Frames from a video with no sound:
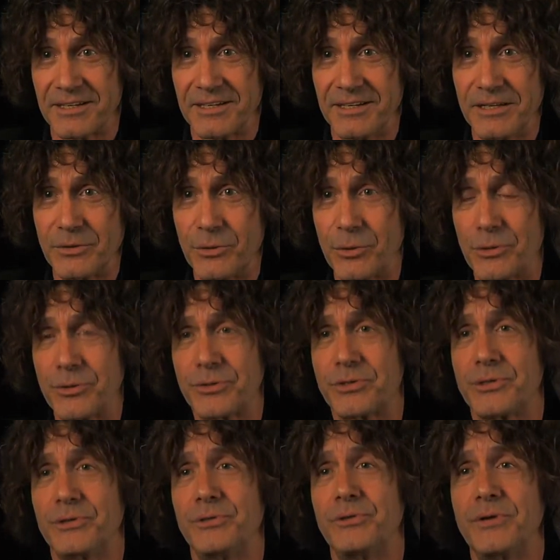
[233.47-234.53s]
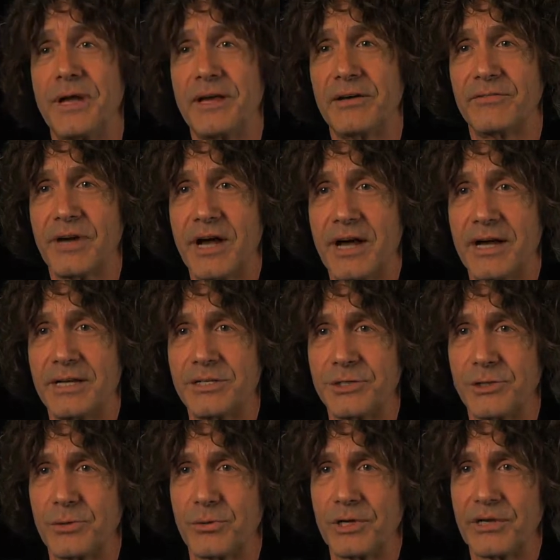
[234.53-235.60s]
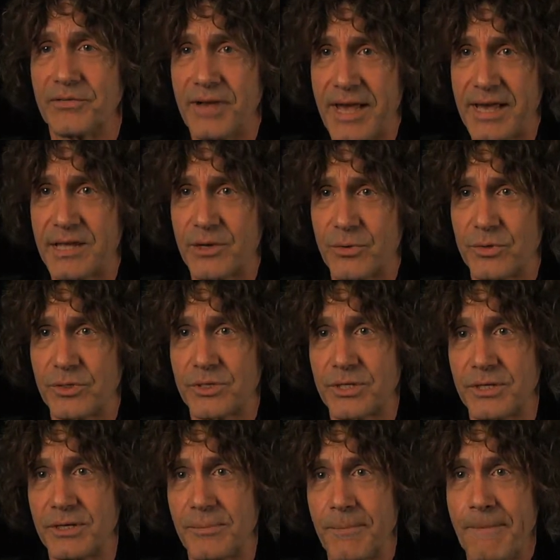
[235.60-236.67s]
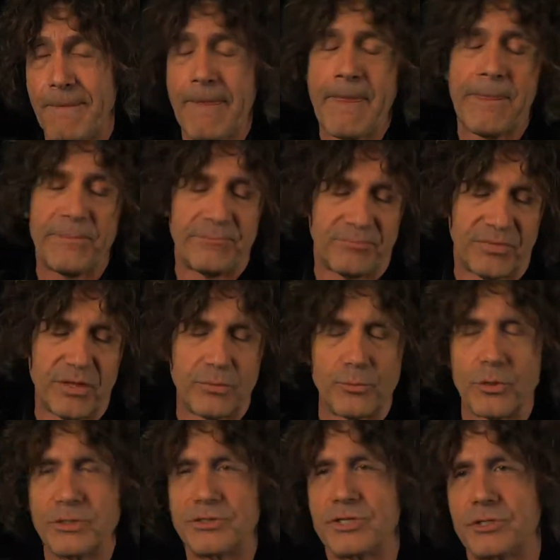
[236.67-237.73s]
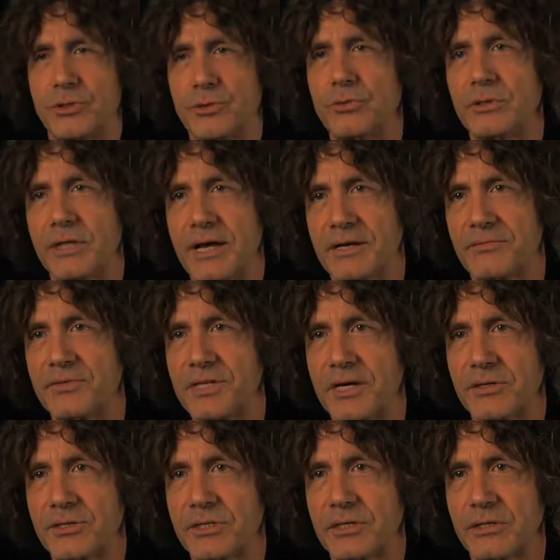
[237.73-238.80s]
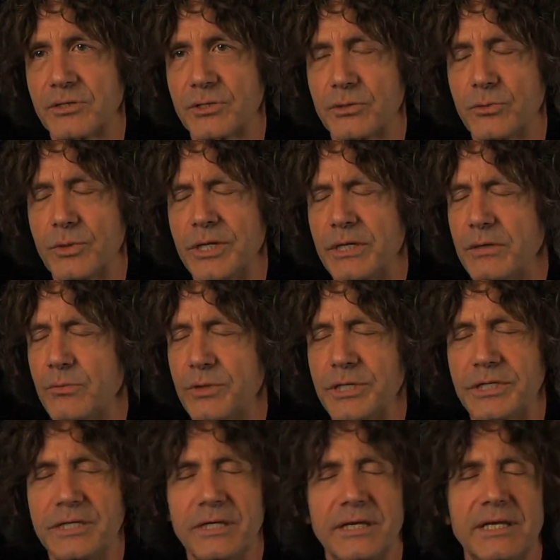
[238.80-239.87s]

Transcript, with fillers: in order to have a high degree of accuracy, it runs into a lot of testing. So we, we did